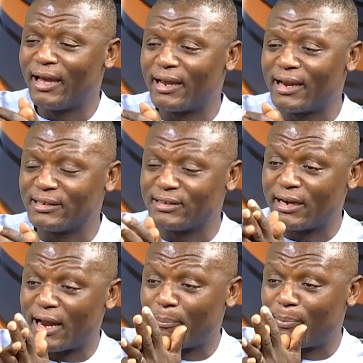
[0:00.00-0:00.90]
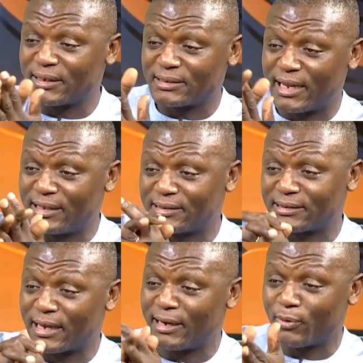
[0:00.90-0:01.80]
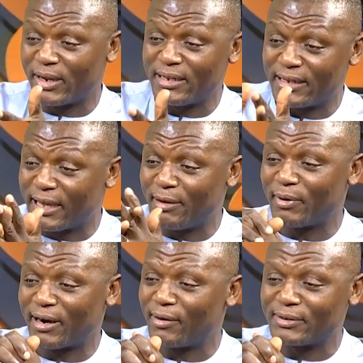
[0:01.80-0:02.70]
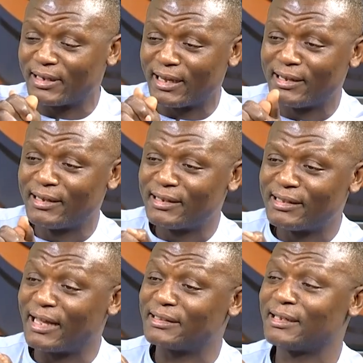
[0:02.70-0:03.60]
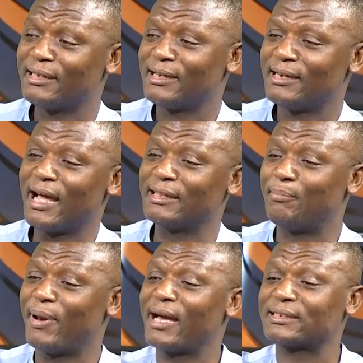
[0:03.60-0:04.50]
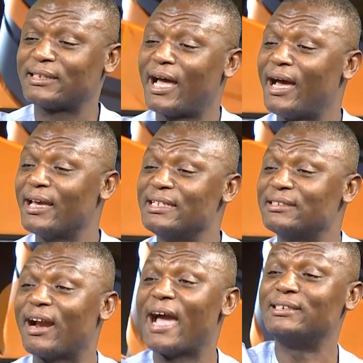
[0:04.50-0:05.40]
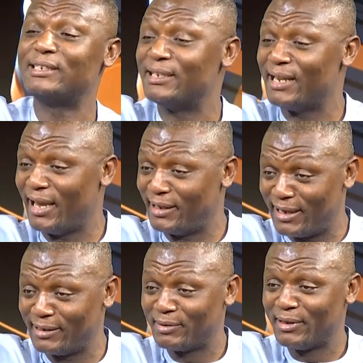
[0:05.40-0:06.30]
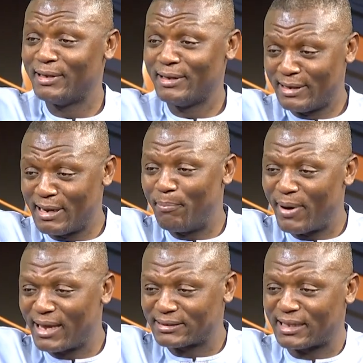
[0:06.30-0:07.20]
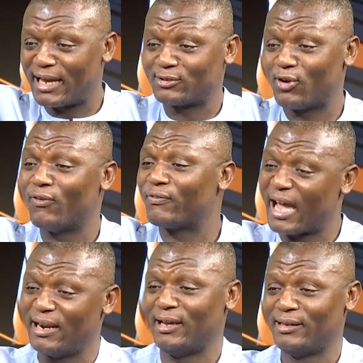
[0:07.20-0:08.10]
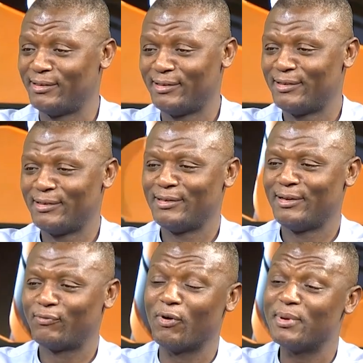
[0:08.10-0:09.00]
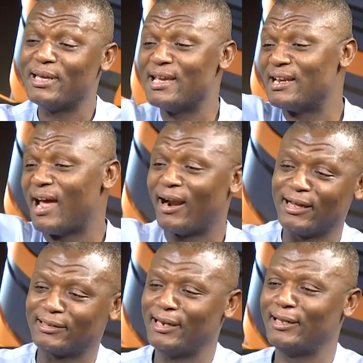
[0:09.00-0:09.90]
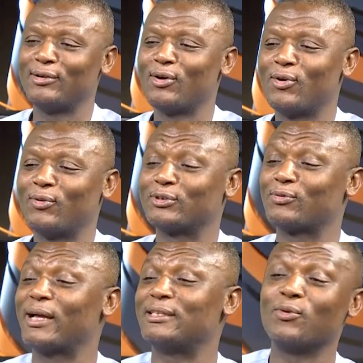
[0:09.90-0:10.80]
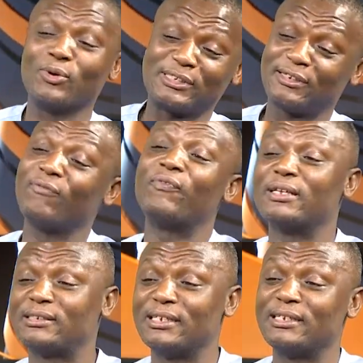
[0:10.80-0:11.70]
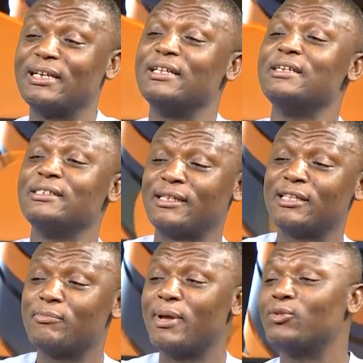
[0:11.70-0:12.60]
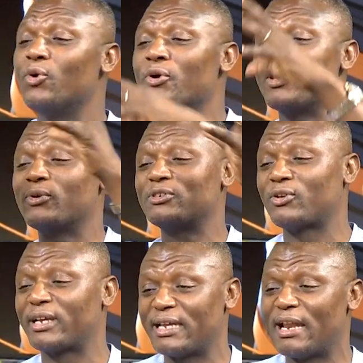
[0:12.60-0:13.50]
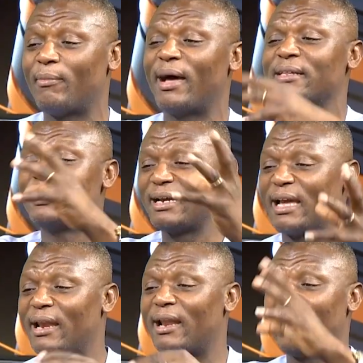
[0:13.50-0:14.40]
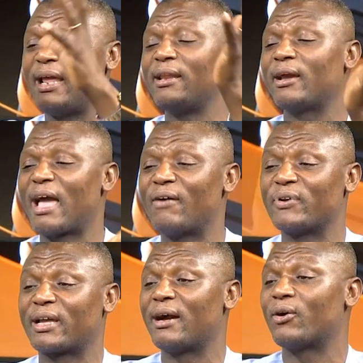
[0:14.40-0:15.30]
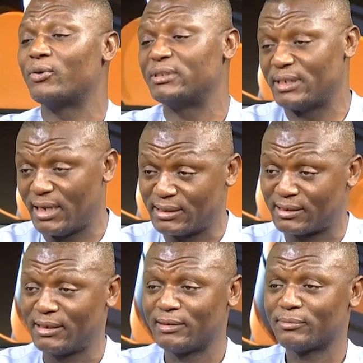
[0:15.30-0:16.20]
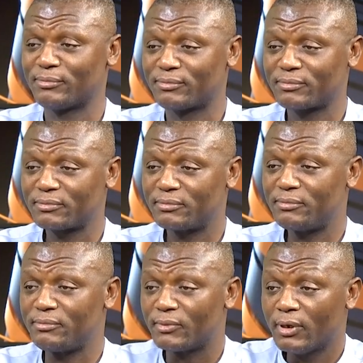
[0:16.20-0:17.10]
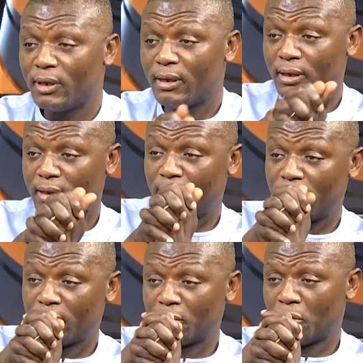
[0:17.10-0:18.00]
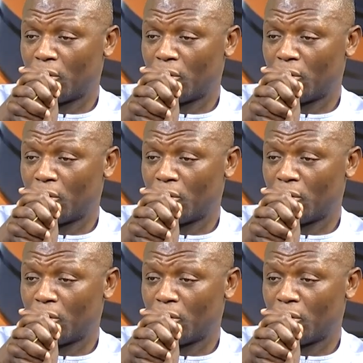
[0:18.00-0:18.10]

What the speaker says: Nigerian president said when he came around here, that Black Star is rising again. The Black Stars of Ghana, for me indirectly, was what he was referencing in his statement, though he was talking about Ghana and the African continent. Is that going to be your focus, the Black Stars?